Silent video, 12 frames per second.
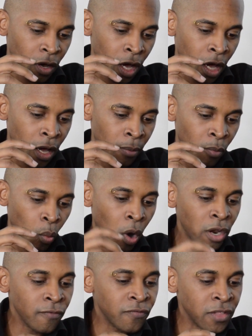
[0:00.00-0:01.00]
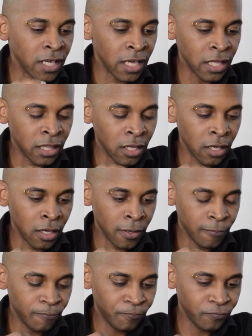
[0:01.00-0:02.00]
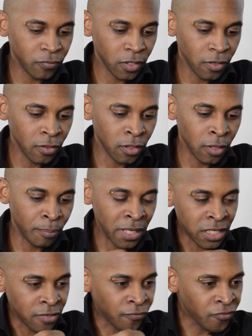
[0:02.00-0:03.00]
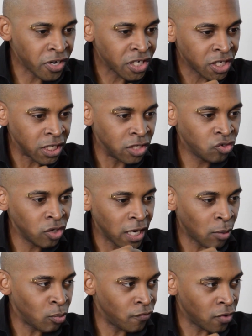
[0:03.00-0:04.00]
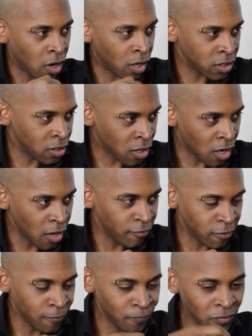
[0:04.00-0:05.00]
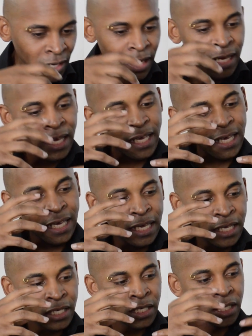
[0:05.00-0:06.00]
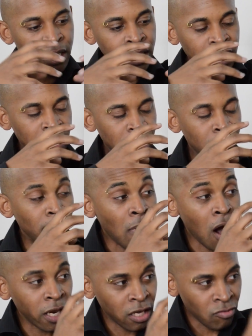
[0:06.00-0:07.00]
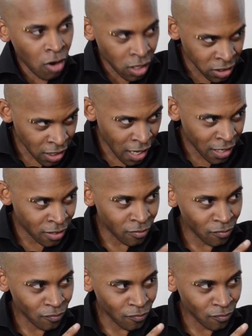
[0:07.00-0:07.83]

um, one of the, the the bits of friction in Trinidad with regards to Carnival is the Mardi Gras side